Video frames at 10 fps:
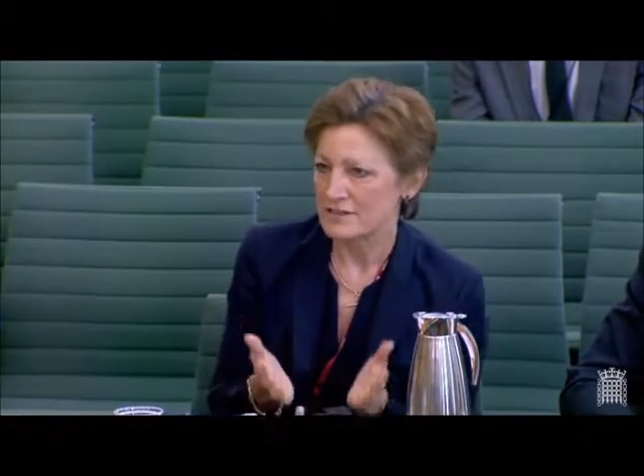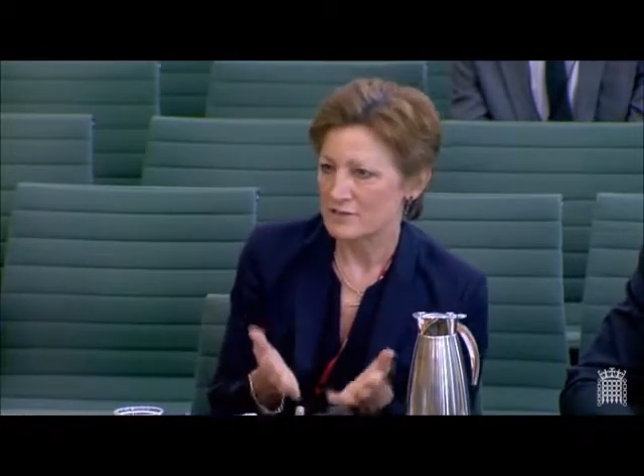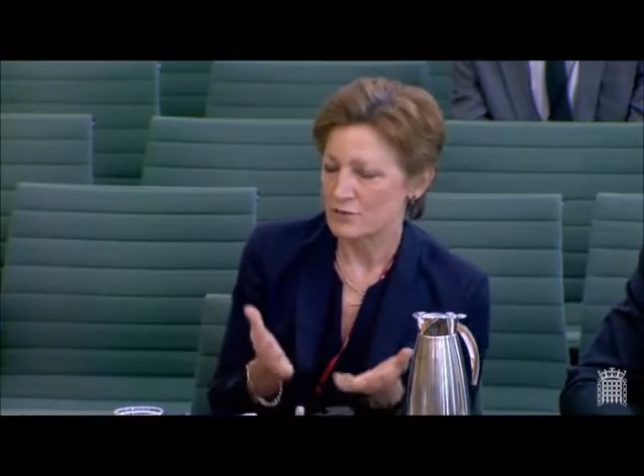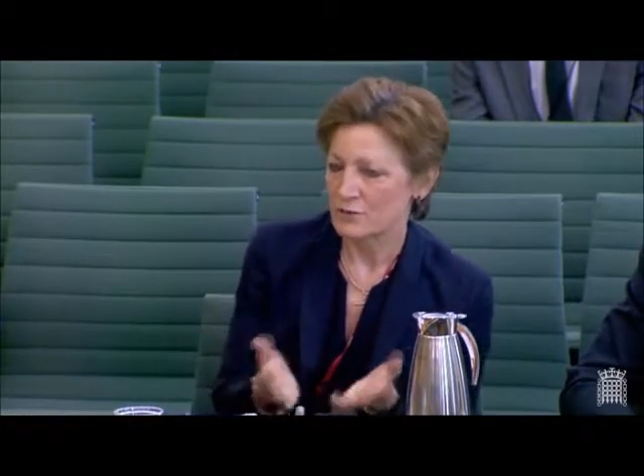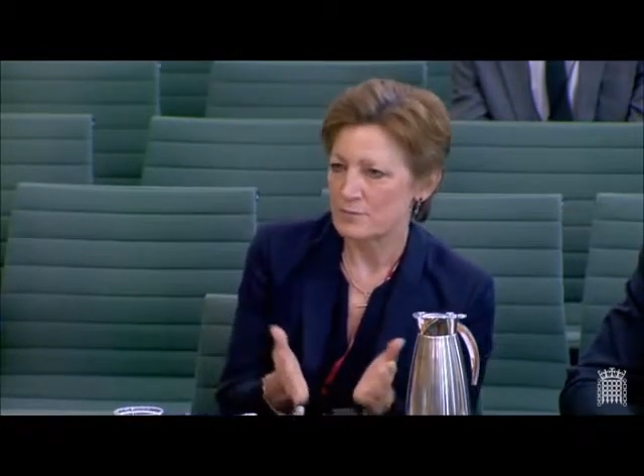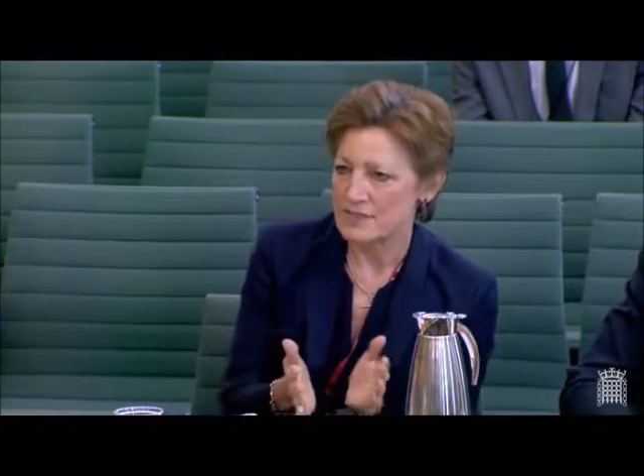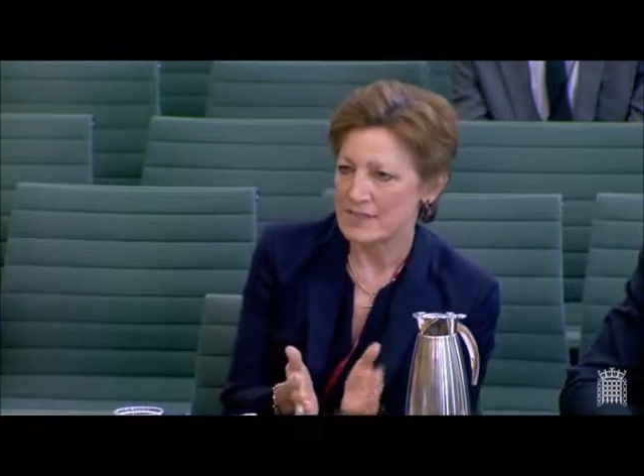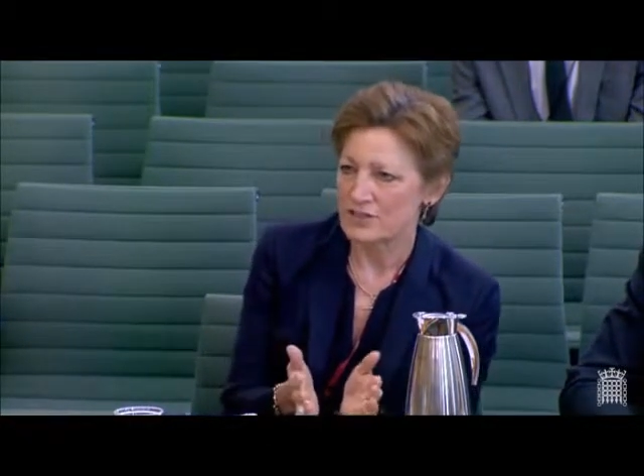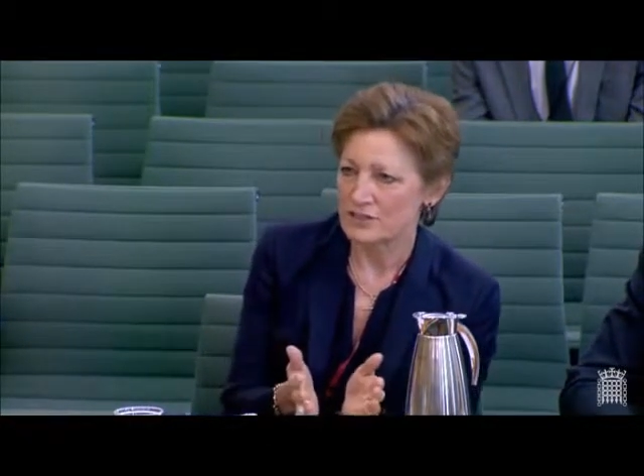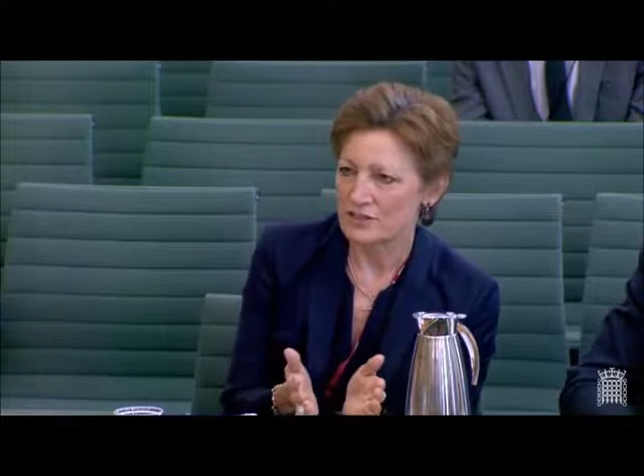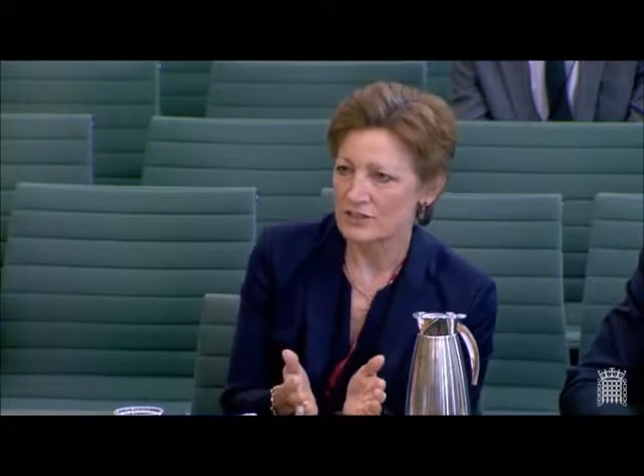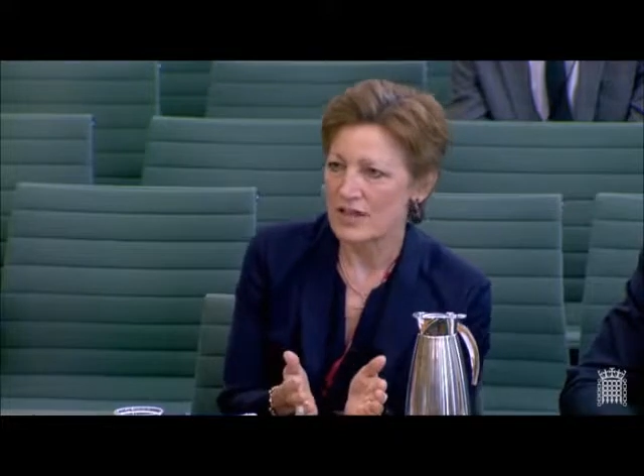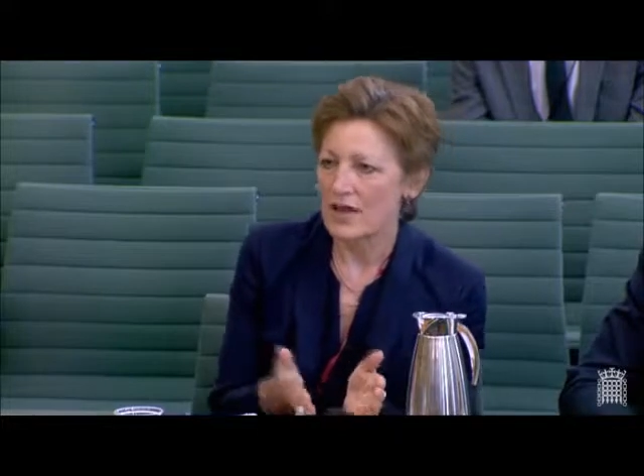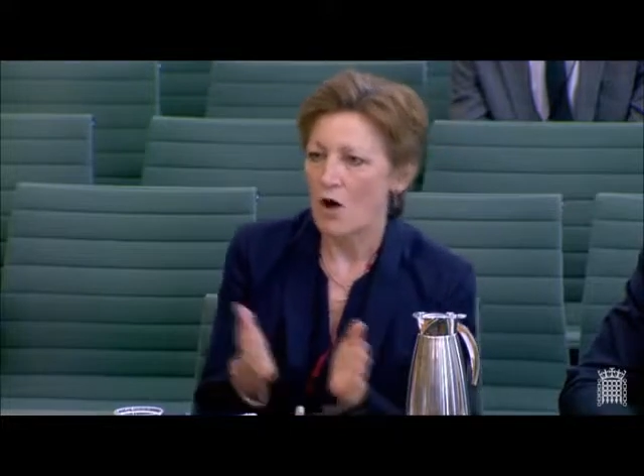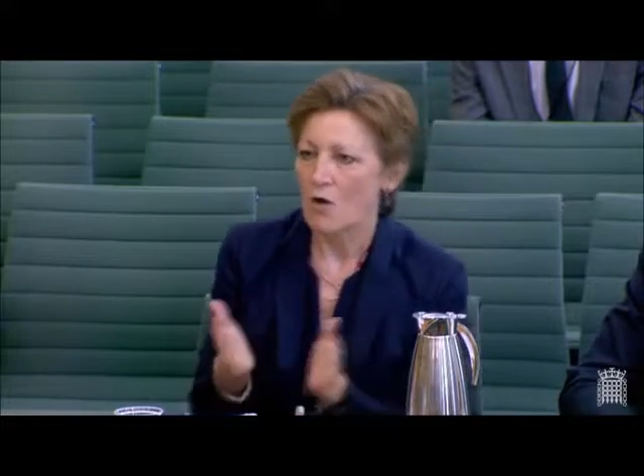documentation
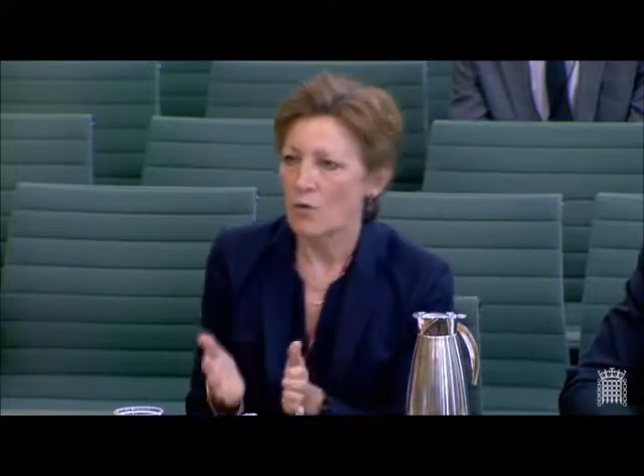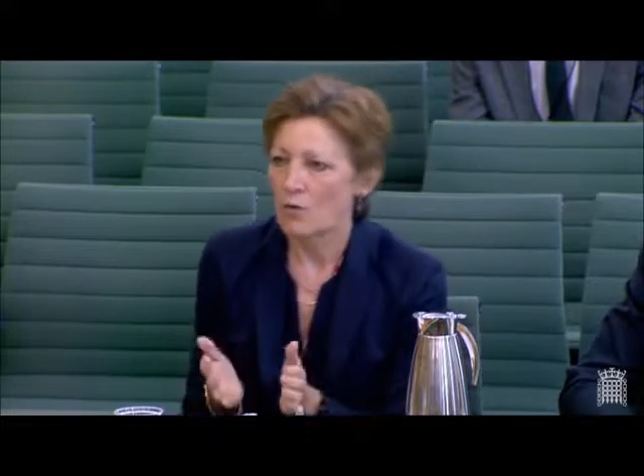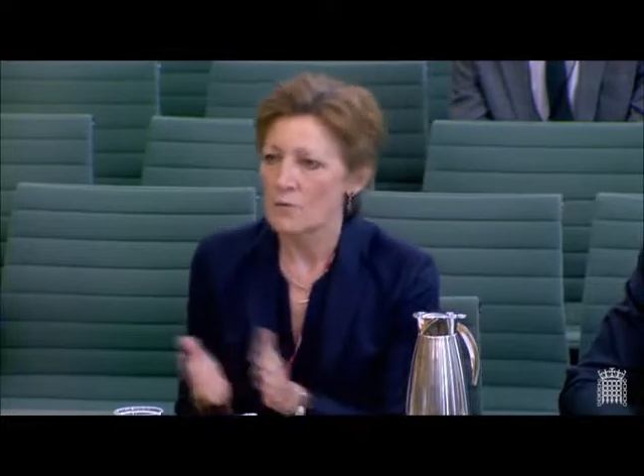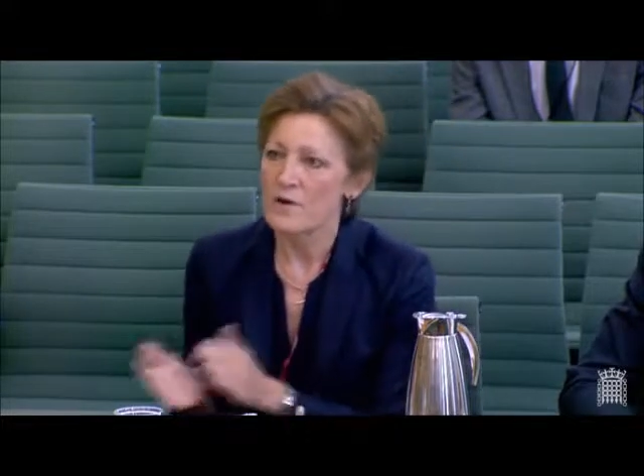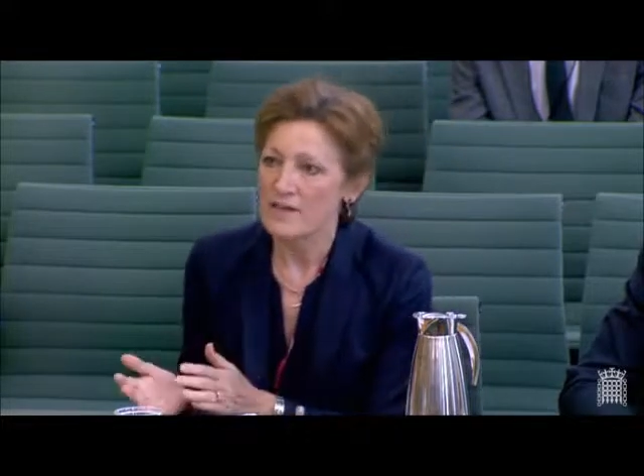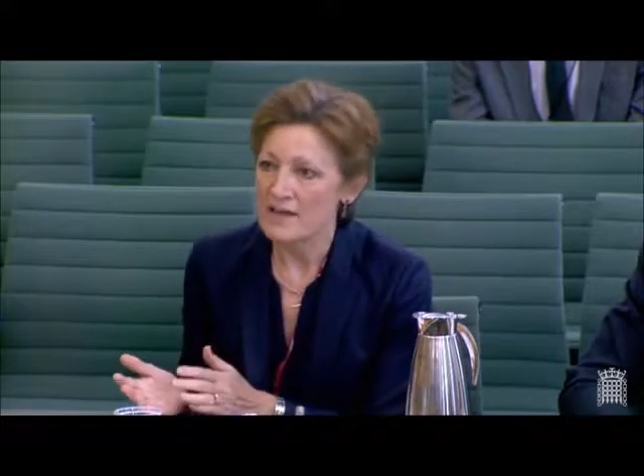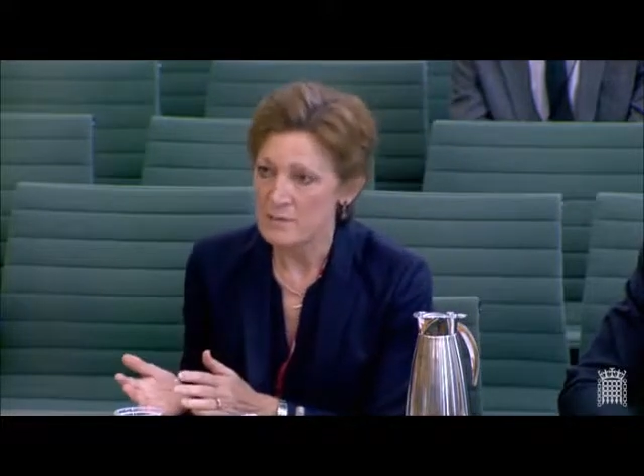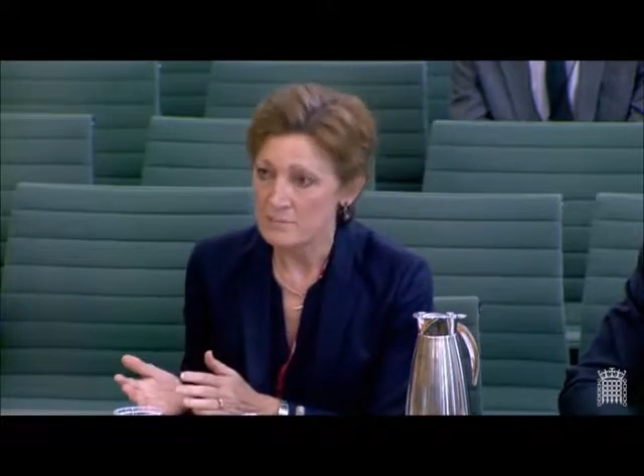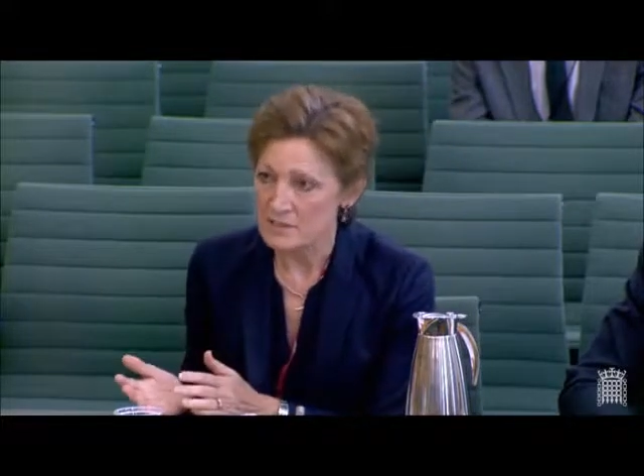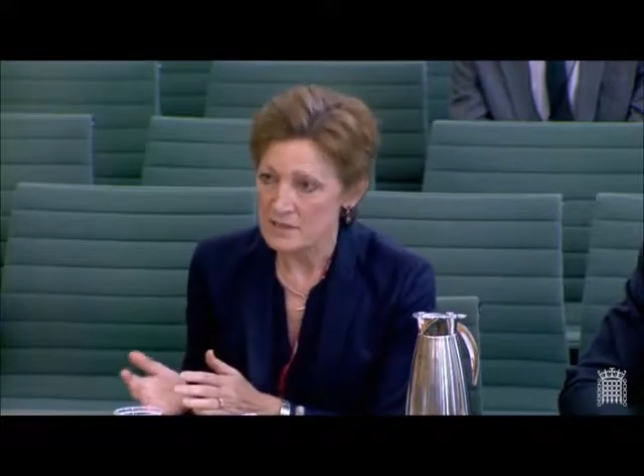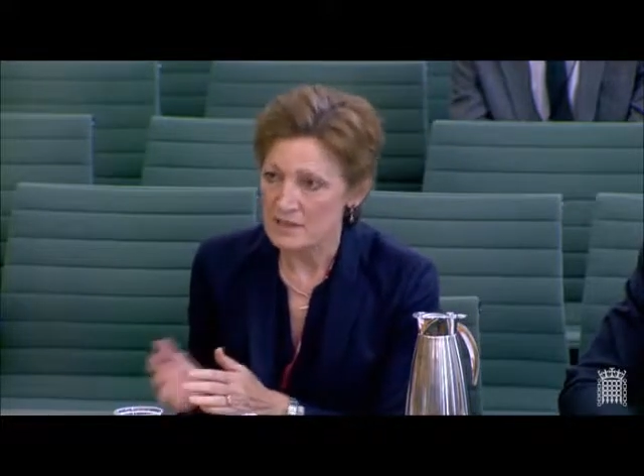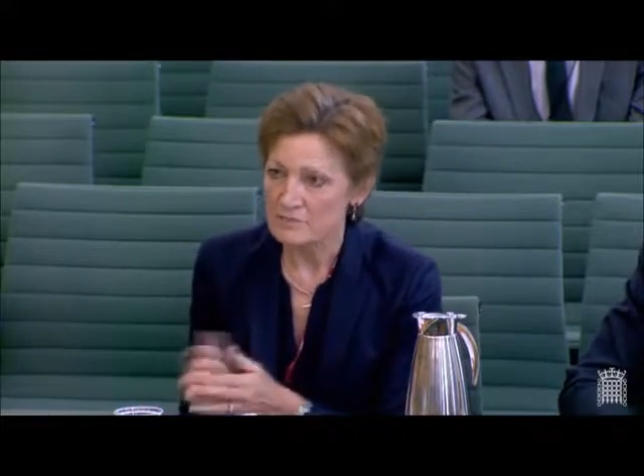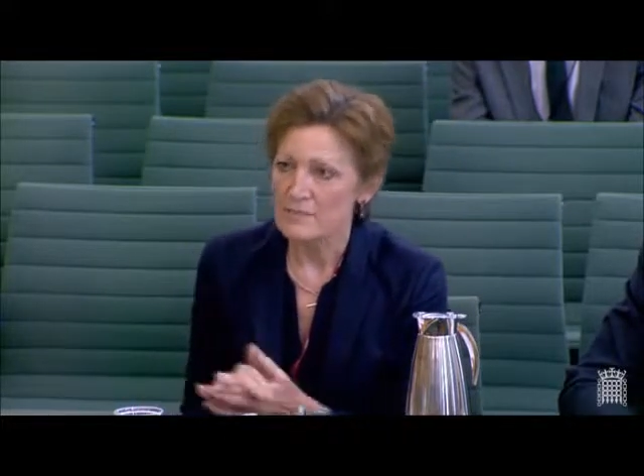or were they empty?